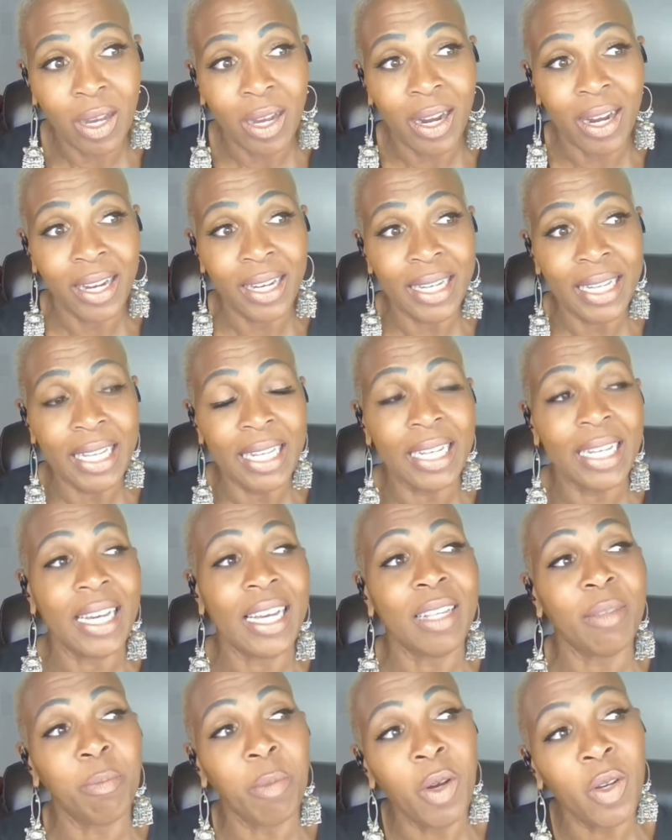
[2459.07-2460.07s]
Carlene,
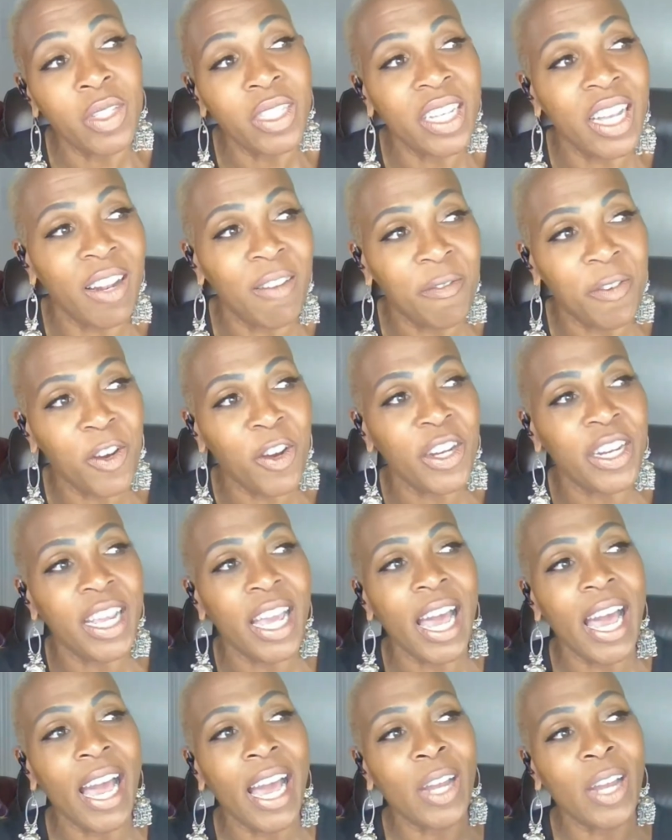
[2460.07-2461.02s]
because Mount Alvernia